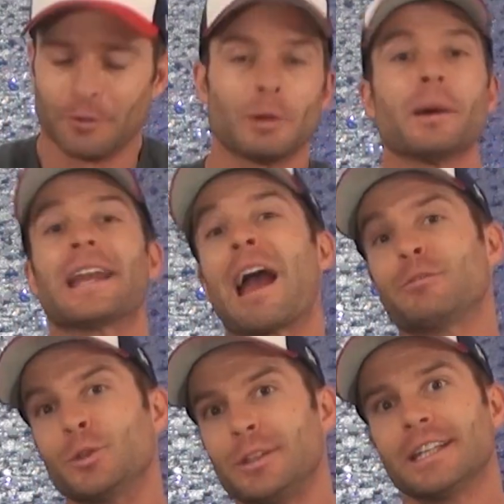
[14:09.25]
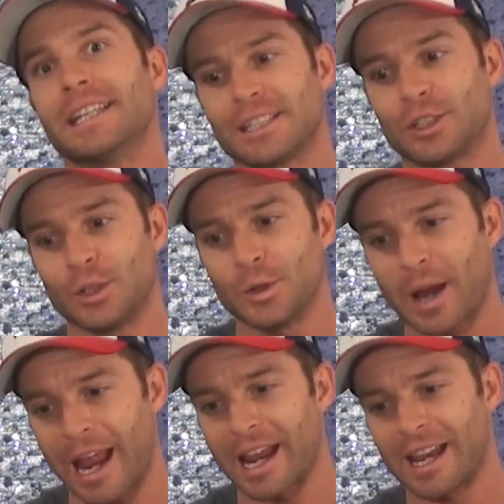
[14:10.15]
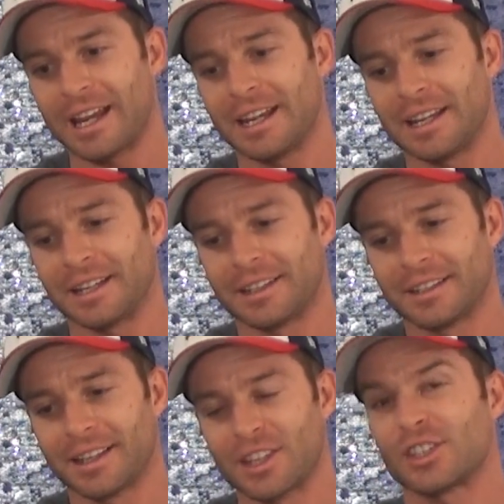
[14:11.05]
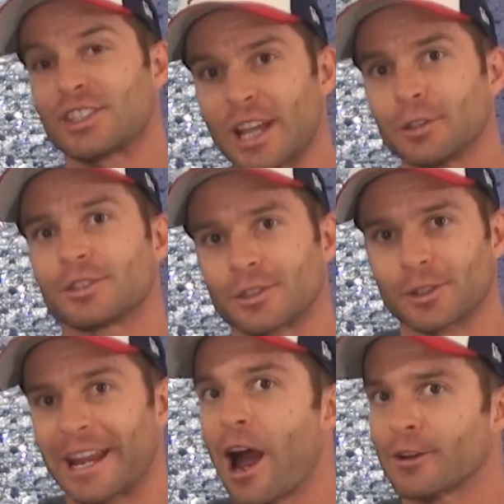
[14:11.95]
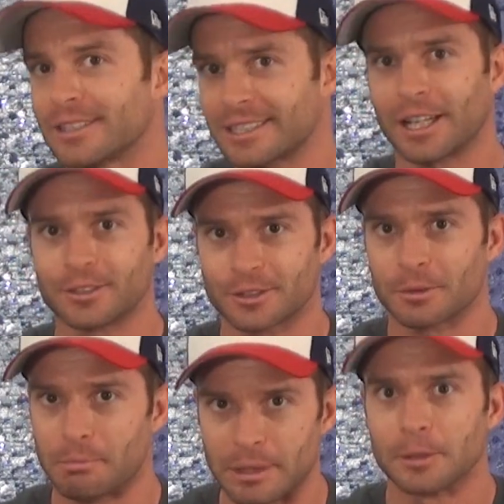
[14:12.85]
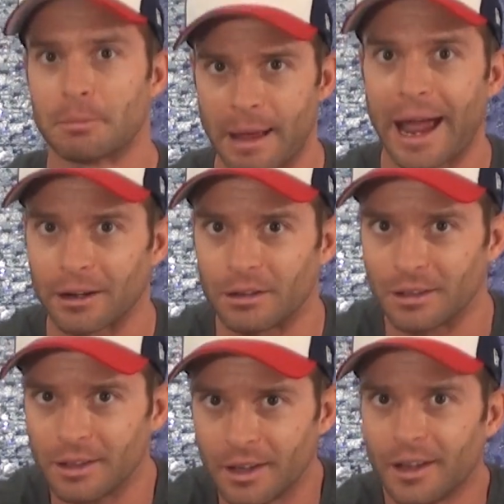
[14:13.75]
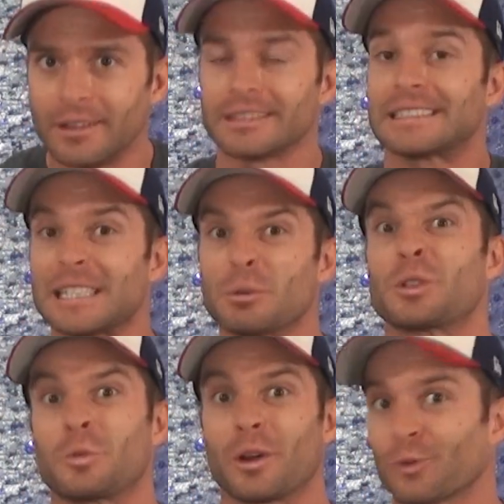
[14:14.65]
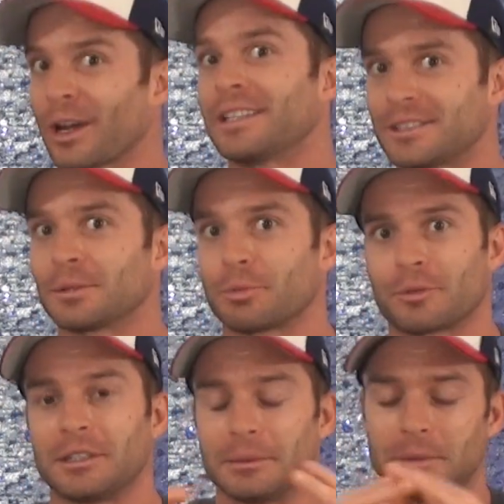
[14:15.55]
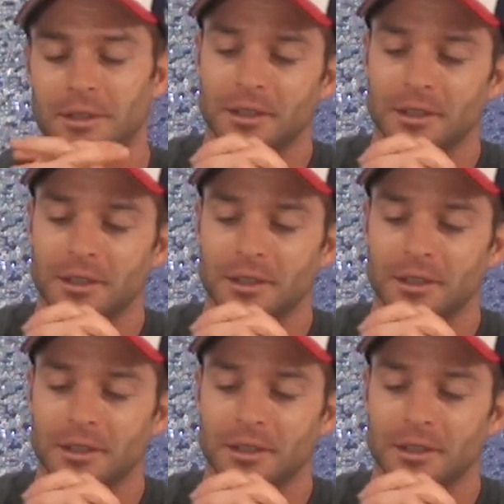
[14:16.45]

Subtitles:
We might have to get into a hard seltzer beer battle to see which one reigns supreme.